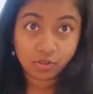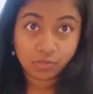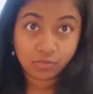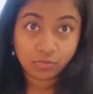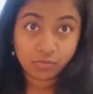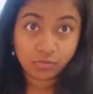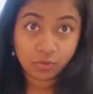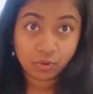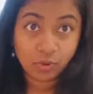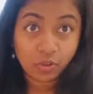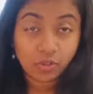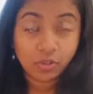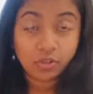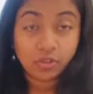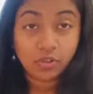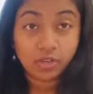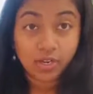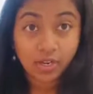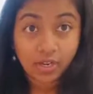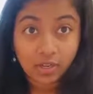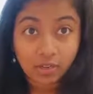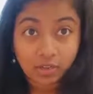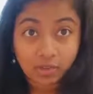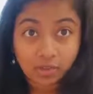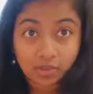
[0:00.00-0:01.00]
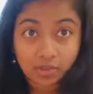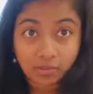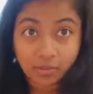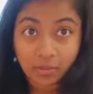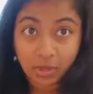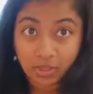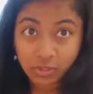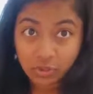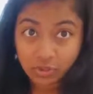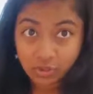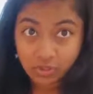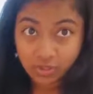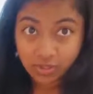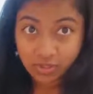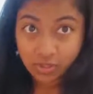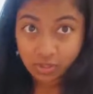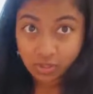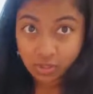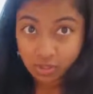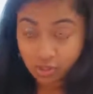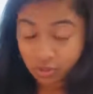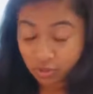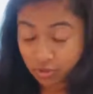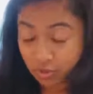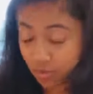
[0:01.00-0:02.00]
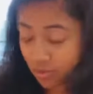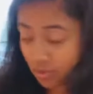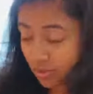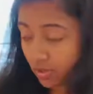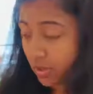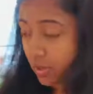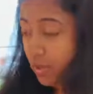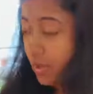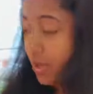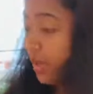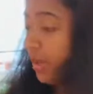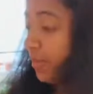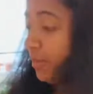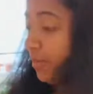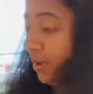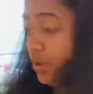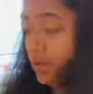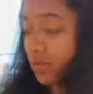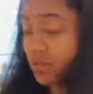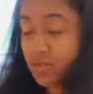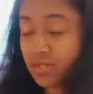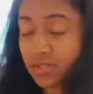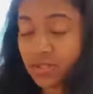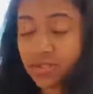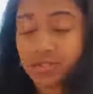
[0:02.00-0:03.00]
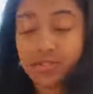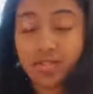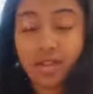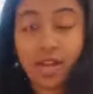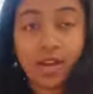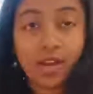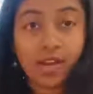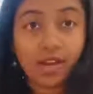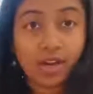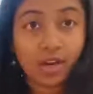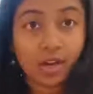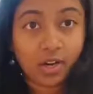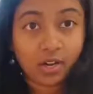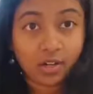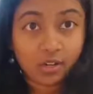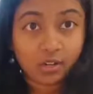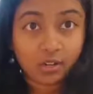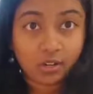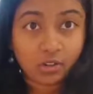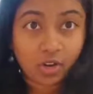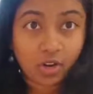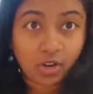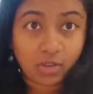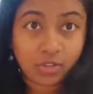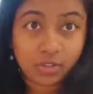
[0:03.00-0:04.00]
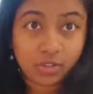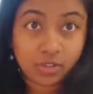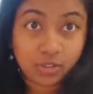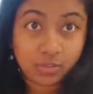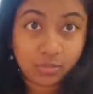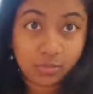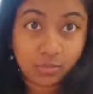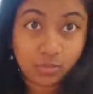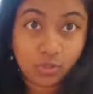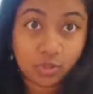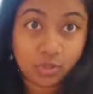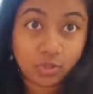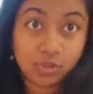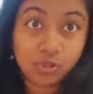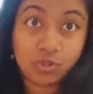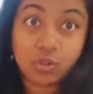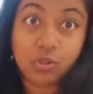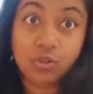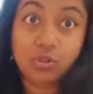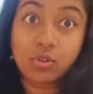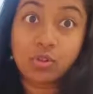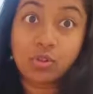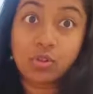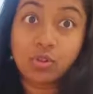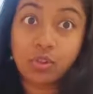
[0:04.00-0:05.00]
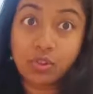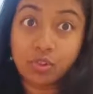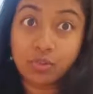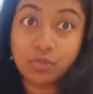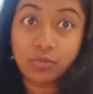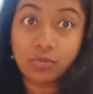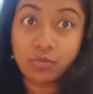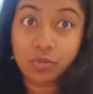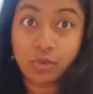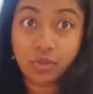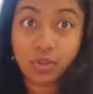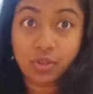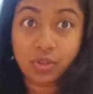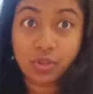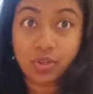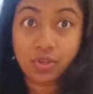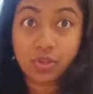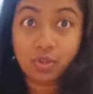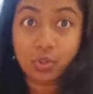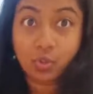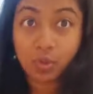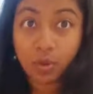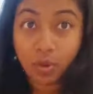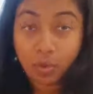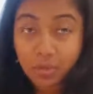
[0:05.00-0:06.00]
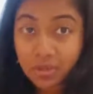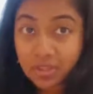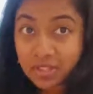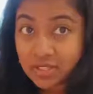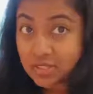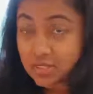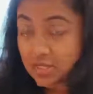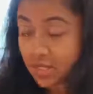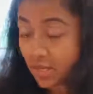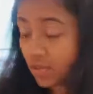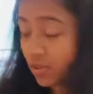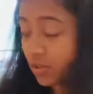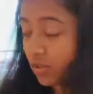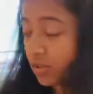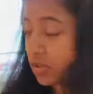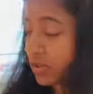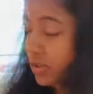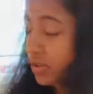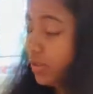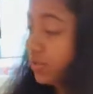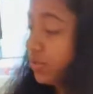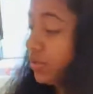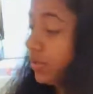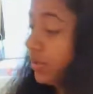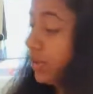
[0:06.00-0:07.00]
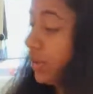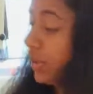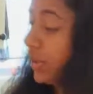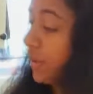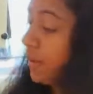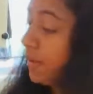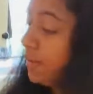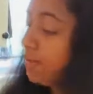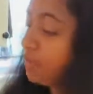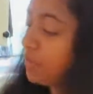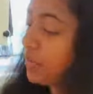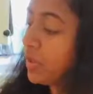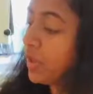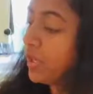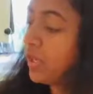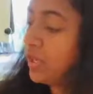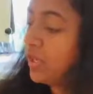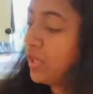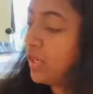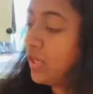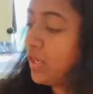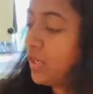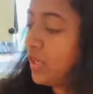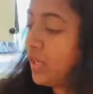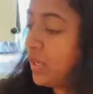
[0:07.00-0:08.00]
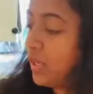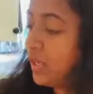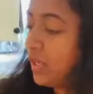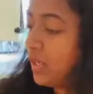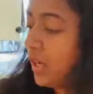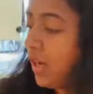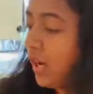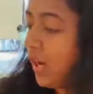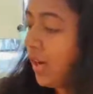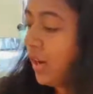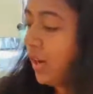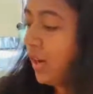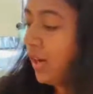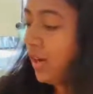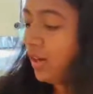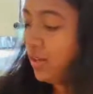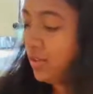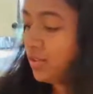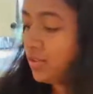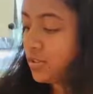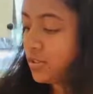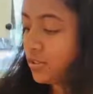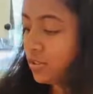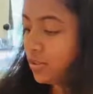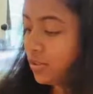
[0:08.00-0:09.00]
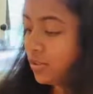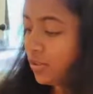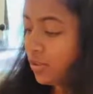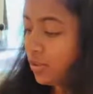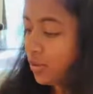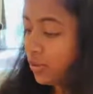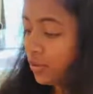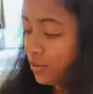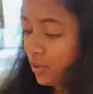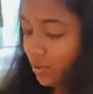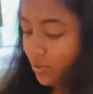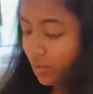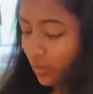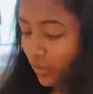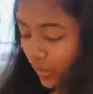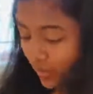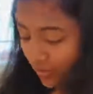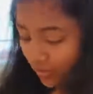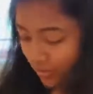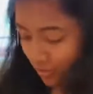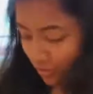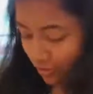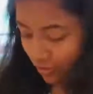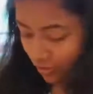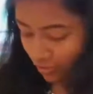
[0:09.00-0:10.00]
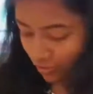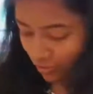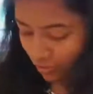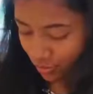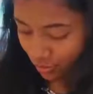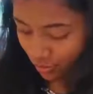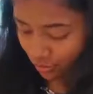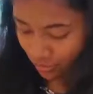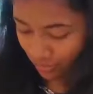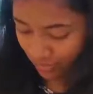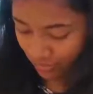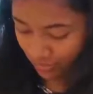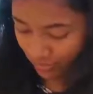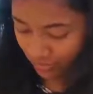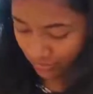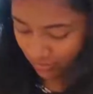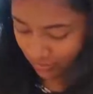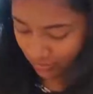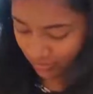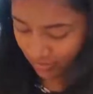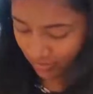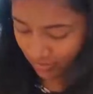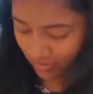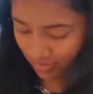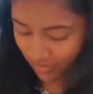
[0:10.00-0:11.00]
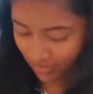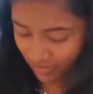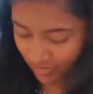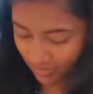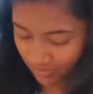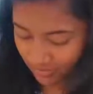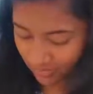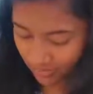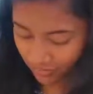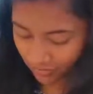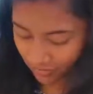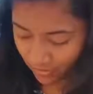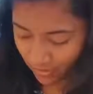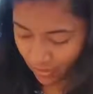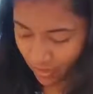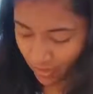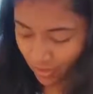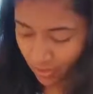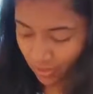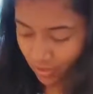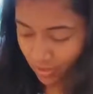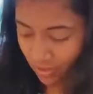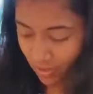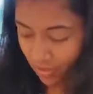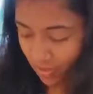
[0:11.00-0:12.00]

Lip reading: for your health, better than sugar, because it has high iron content, more so good for women's health. Okay. So the way we are going to do this is very